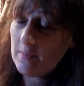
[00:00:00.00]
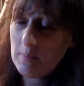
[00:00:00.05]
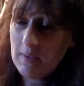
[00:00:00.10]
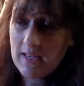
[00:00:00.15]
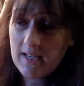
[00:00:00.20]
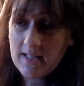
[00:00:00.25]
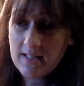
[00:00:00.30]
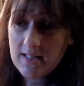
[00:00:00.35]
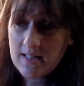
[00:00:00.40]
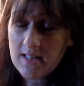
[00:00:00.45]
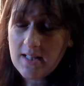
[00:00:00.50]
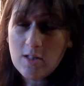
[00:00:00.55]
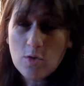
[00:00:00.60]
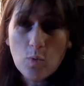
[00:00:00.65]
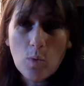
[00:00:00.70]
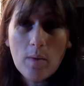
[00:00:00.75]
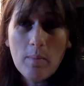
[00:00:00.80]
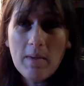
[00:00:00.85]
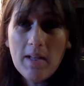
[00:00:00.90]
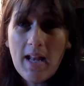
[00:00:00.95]
because
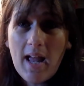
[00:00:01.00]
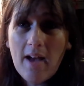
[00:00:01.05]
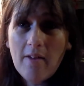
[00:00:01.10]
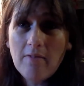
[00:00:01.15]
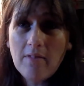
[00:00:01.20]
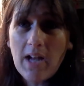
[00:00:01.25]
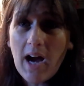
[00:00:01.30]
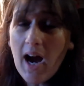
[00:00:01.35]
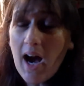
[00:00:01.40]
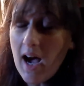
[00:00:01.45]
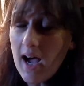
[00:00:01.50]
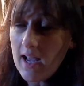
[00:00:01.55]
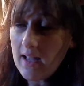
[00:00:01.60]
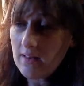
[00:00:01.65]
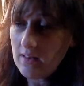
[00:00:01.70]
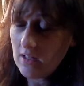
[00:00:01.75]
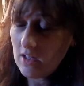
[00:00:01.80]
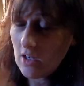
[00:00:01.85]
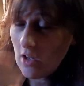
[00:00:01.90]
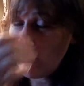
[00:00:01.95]
these women have
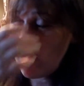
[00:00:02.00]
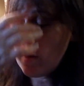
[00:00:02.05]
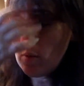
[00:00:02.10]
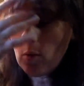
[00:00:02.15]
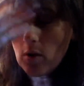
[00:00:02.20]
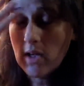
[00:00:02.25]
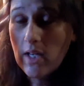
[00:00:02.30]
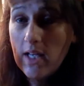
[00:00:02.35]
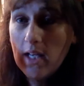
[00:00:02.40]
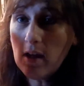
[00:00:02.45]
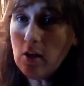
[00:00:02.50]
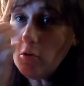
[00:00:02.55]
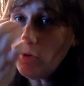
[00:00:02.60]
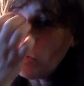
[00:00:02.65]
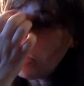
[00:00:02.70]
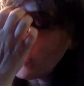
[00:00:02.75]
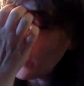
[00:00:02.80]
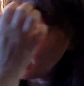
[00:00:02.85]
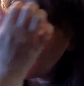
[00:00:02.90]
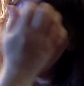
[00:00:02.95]
died. You know, they were
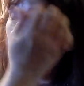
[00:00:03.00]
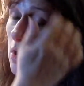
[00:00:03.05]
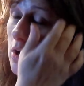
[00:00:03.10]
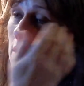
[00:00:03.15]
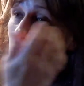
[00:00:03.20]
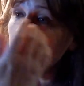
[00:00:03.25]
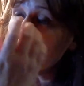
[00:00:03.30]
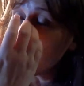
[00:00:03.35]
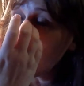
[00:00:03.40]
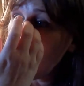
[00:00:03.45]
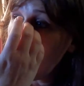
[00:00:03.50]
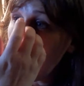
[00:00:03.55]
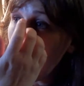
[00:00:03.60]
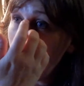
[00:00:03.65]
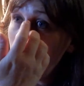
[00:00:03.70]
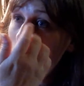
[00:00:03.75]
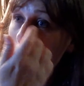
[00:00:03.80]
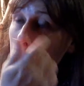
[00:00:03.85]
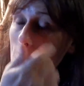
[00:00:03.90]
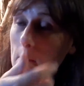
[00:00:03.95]
killed at work,
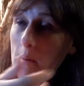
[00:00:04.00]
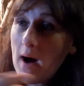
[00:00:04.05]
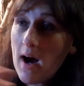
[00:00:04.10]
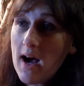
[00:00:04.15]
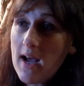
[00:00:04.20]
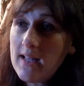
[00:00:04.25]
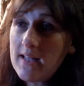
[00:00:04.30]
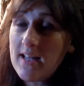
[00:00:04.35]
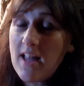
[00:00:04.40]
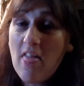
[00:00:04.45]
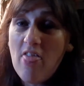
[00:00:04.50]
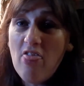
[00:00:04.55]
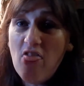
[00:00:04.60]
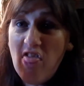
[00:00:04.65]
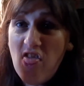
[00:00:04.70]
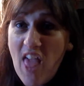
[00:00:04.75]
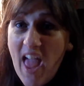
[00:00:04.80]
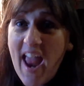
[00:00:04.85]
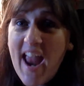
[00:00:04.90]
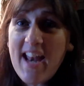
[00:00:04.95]
but
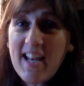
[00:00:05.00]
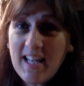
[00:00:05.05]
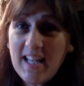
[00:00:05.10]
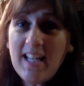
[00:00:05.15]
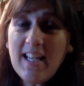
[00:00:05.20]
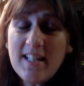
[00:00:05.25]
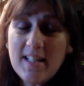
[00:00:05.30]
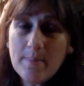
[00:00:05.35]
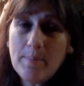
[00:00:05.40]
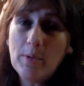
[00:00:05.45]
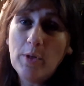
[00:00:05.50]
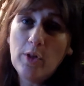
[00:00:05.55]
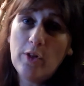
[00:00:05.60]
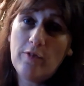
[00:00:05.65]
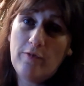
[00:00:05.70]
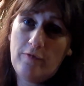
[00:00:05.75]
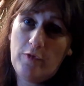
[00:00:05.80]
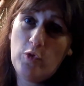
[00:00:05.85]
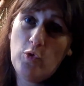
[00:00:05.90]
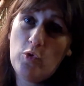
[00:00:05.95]
they need to
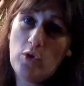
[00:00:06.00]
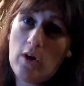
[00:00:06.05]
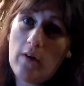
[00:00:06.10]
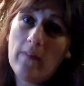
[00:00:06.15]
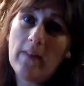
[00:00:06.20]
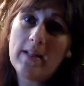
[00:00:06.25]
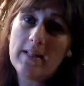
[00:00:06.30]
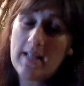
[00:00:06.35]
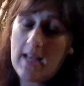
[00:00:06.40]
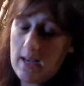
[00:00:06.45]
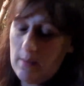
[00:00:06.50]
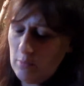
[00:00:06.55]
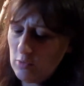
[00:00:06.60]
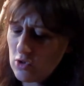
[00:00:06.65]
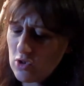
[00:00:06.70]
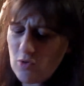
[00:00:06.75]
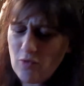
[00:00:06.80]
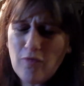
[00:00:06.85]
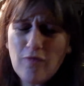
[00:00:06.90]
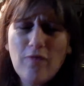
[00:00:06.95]
put food on the table.
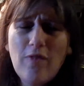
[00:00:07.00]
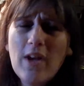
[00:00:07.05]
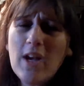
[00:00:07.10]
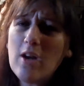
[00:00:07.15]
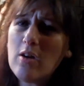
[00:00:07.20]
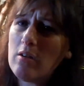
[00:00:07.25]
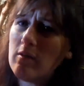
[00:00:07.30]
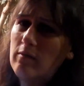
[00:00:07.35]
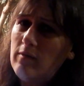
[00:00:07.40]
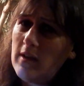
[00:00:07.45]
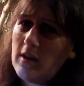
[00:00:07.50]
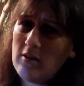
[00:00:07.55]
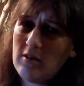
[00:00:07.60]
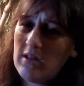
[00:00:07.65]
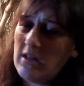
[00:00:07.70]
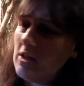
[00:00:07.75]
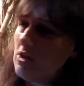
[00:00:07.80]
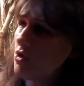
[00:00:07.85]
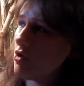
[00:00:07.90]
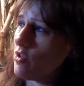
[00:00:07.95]
It's a very,
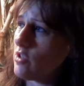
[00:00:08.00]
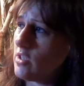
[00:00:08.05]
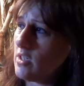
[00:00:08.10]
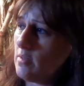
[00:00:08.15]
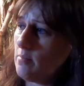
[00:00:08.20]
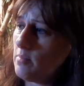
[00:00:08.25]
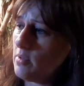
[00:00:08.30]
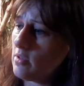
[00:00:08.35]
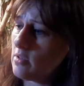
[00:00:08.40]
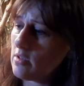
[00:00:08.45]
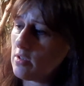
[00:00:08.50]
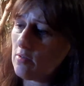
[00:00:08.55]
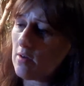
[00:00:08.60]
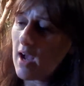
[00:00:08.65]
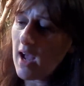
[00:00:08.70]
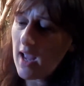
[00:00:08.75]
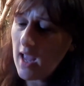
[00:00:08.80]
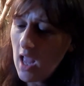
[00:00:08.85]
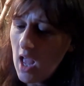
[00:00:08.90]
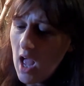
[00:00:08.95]
very interesting book. So
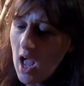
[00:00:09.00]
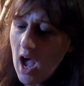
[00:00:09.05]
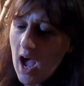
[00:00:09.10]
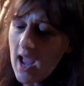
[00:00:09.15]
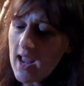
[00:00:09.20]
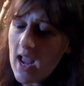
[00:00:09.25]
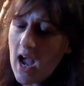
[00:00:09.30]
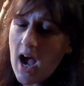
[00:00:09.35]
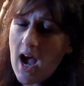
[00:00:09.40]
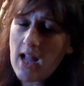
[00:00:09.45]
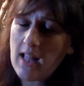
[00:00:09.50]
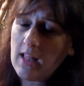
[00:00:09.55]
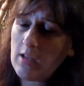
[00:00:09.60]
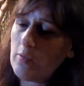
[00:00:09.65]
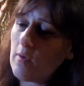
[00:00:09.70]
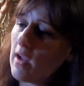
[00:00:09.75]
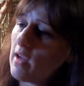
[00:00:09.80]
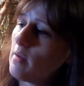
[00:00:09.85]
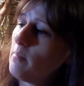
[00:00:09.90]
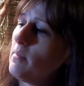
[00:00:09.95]
I
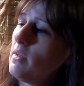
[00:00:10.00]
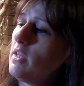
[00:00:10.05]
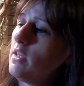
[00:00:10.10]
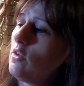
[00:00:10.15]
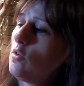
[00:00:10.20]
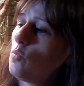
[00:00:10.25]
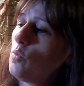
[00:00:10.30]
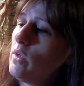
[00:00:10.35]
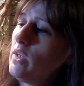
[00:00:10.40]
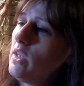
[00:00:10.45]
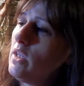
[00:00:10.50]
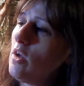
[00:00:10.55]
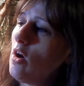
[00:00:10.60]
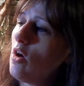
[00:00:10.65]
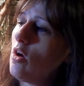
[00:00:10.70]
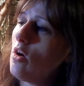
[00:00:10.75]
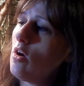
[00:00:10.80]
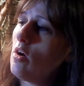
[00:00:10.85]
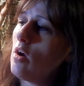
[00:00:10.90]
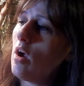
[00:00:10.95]
highly recommend. We
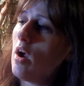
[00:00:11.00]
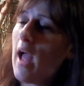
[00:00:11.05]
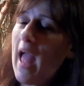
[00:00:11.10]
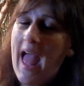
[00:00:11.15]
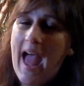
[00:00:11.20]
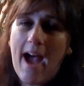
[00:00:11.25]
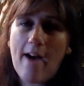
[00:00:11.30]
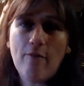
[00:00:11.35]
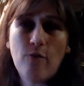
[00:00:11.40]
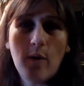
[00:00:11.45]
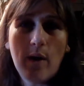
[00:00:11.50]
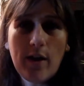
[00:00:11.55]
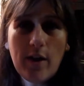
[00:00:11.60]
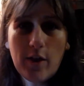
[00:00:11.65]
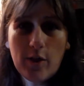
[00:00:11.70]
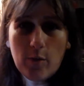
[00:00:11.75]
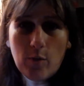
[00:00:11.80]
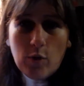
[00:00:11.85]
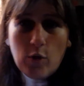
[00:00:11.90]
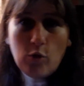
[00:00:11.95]
are halfway
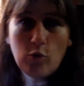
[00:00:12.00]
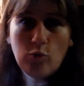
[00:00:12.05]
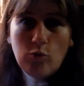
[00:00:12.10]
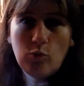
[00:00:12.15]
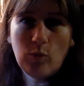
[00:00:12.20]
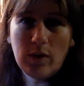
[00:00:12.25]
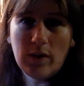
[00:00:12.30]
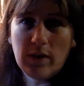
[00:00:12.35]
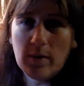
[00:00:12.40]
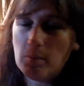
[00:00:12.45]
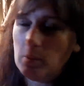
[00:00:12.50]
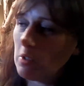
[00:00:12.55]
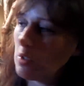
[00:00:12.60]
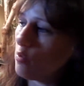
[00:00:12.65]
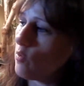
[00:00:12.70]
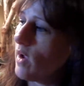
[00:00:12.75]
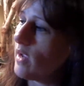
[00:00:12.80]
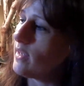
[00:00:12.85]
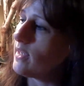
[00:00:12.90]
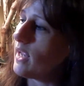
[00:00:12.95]
through with the
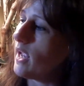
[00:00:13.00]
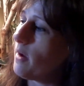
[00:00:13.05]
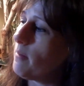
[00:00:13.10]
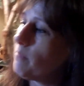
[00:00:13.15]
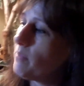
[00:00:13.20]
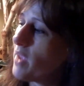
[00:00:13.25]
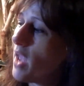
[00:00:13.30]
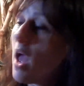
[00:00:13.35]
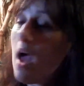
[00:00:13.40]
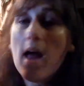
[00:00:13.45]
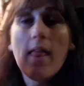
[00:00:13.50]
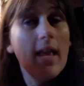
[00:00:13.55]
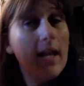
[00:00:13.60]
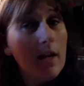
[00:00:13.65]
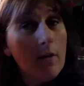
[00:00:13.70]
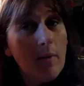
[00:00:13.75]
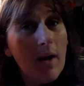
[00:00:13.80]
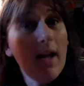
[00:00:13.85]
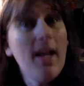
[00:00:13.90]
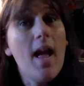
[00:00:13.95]
book right now.
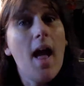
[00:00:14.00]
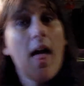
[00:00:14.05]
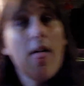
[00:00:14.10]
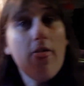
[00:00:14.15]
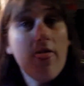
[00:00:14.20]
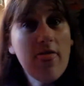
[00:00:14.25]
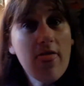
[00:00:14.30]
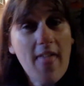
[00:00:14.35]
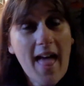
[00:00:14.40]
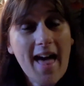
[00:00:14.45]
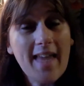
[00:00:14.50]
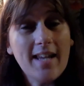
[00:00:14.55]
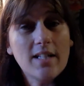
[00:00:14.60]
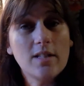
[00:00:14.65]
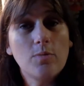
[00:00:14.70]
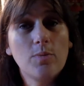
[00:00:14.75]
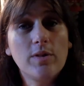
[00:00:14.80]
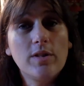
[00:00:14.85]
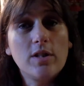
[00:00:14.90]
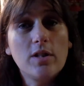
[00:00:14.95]
Anyway, that
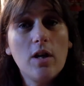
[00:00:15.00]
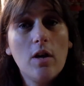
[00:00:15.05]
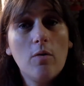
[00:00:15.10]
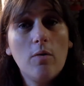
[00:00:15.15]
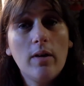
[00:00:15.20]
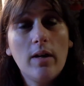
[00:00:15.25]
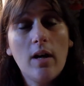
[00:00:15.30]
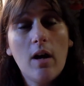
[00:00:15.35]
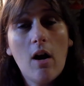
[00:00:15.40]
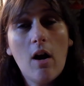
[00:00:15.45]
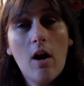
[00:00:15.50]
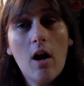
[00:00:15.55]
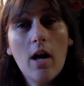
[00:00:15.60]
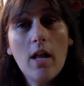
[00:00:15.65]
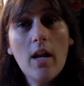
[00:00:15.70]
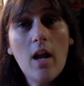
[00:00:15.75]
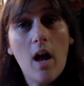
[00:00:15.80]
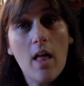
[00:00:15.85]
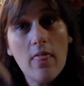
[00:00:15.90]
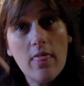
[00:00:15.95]
is what's going
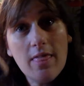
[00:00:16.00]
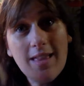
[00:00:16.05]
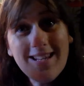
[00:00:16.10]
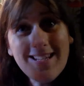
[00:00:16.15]
on.